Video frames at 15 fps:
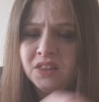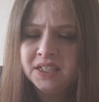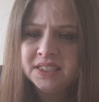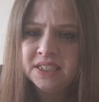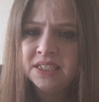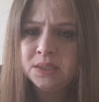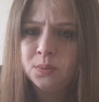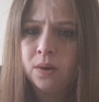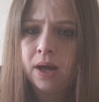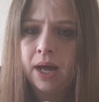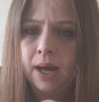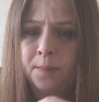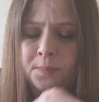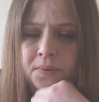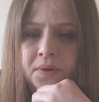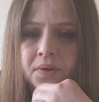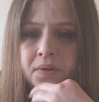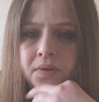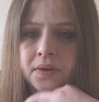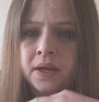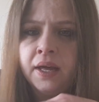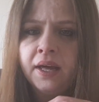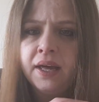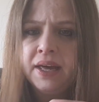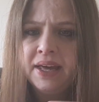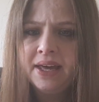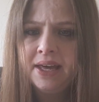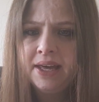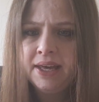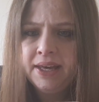this is what happened,
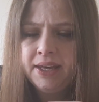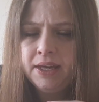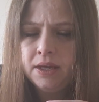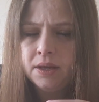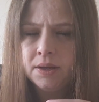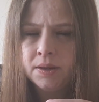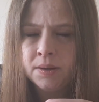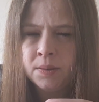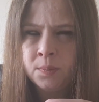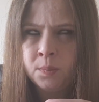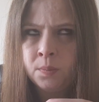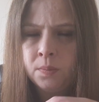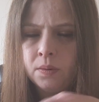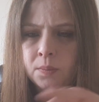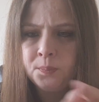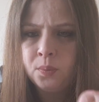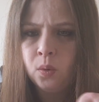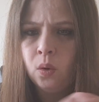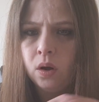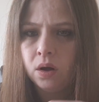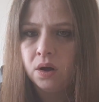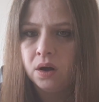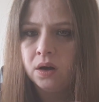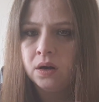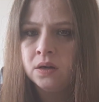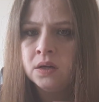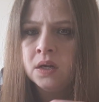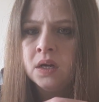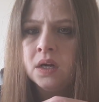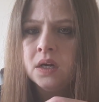he bought
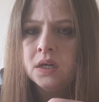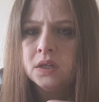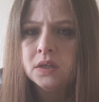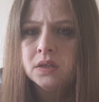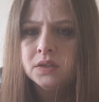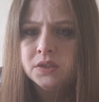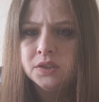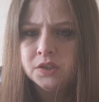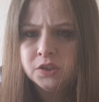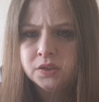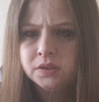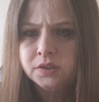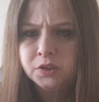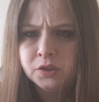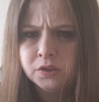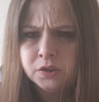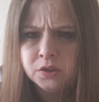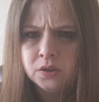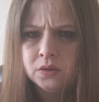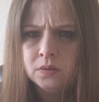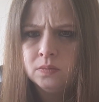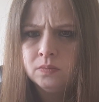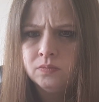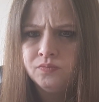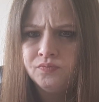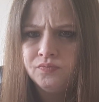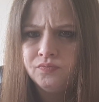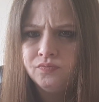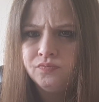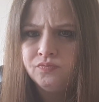her
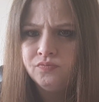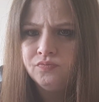some